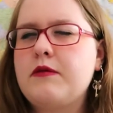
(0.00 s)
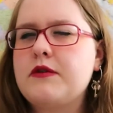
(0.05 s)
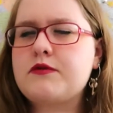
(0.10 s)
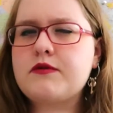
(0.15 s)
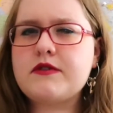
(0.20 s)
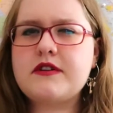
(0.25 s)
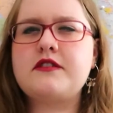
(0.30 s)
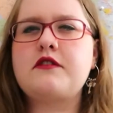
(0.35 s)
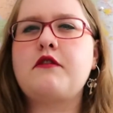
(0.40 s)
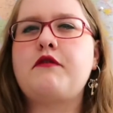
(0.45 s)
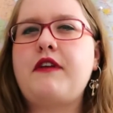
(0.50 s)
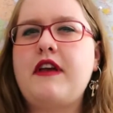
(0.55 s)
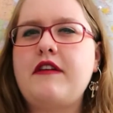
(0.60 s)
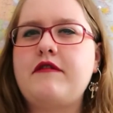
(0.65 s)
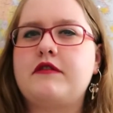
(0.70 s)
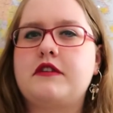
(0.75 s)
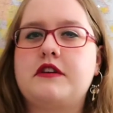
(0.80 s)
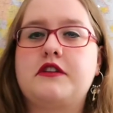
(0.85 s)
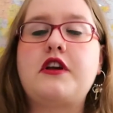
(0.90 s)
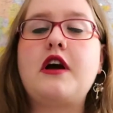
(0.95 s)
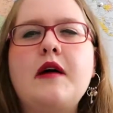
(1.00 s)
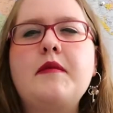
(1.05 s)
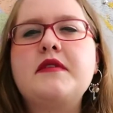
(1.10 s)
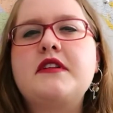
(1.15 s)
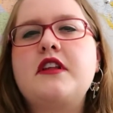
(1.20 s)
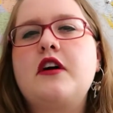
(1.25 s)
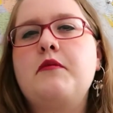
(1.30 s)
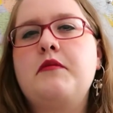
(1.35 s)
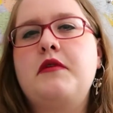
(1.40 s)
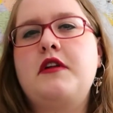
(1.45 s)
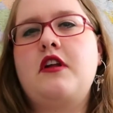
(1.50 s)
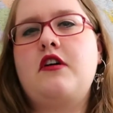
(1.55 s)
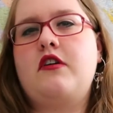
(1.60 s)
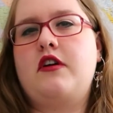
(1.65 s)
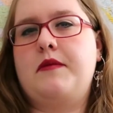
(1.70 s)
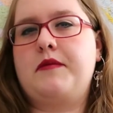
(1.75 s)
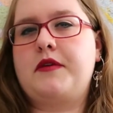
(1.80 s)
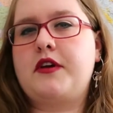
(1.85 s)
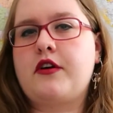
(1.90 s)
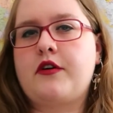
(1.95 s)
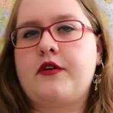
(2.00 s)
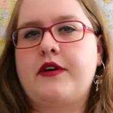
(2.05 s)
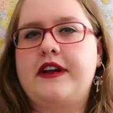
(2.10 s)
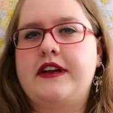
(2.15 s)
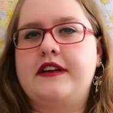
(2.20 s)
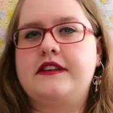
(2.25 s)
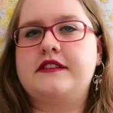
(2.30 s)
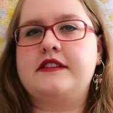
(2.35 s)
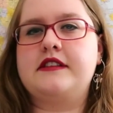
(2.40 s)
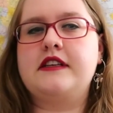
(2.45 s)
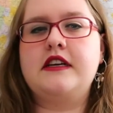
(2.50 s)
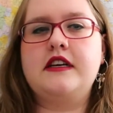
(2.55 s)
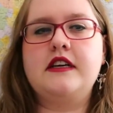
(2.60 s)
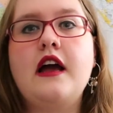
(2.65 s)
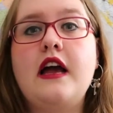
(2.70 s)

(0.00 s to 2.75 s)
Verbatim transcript: Which one is your favorite? Comment down below, I'm curious.